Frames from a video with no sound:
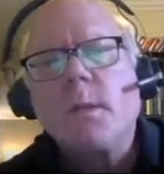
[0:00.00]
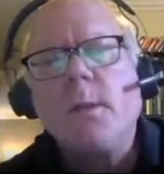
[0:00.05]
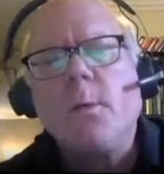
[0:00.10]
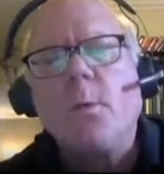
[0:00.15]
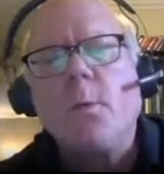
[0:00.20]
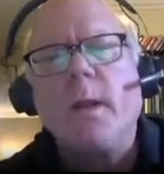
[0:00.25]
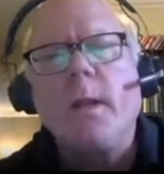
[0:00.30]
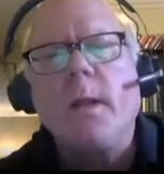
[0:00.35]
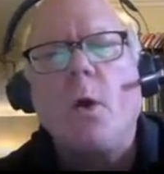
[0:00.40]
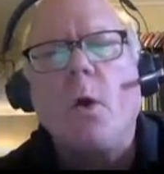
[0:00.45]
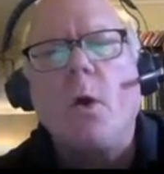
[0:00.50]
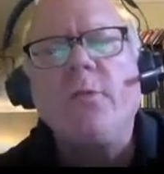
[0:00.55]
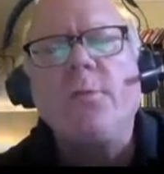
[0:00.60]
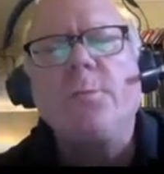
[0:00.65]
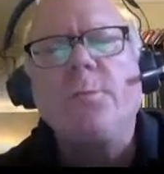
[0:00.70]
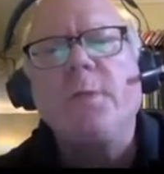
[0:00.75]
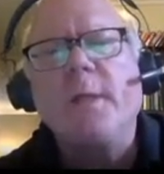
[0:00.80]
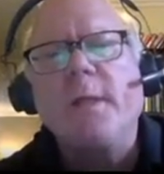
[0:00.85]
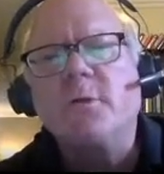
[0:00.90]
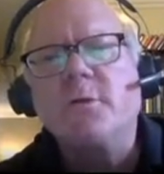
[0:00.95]
When all
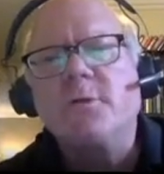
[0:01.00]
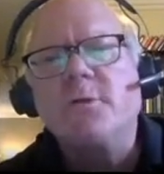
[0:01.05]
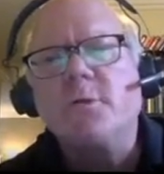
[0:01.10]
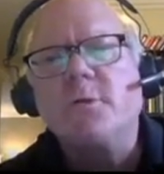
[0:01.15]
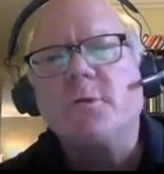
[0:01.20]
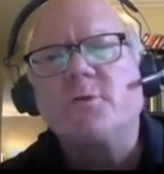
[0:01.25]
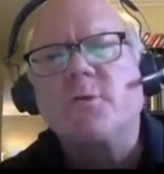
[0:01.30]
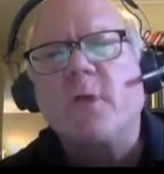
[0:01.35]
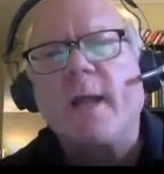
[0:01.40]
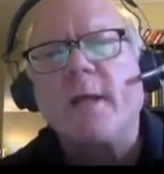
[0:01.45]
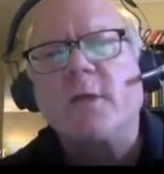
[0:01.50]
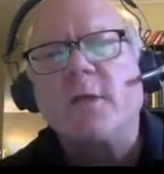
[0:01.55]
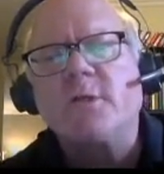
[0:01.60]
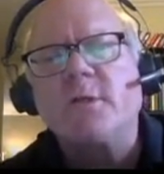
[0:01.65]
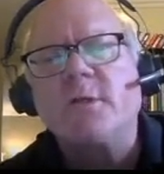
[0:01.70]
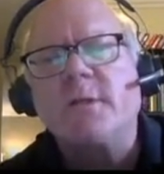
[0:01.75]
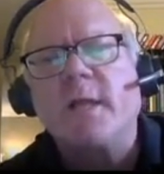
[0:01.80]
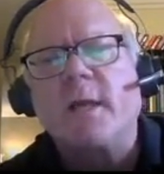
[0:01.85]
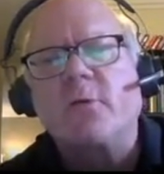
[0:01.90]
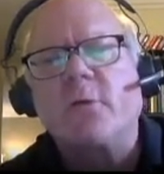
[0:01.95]
the players choose
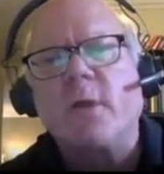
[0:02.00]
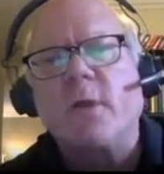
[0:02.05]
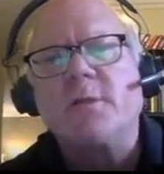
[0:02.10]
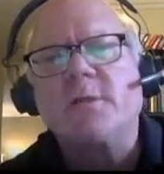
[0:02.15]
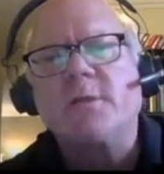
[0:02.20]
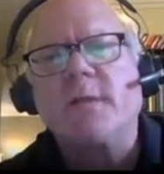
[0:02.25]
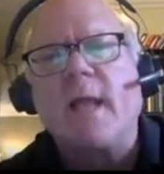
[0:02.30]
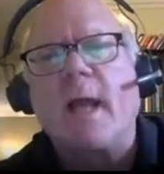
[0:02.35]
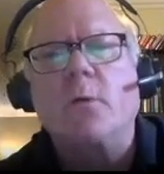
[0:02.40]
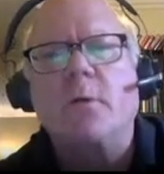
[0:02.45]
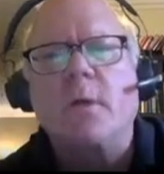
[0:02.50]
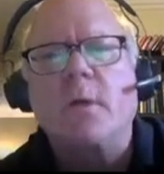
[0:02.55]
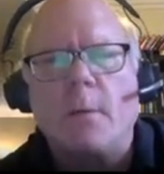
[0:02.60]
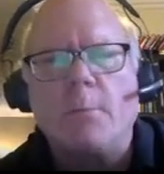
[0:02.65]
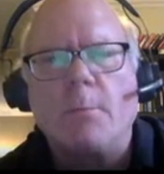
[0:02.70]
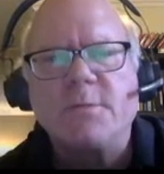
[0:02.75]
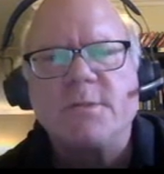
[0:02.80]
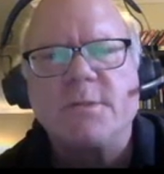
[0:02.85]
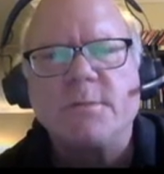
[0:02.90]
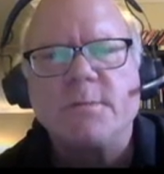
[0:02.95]
strategies, that creates
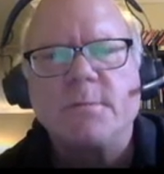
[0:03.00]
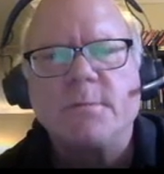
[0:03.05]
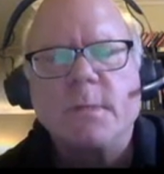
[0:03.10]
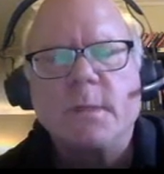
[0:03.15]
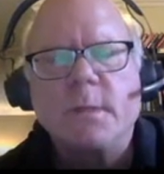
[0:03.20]
outcomes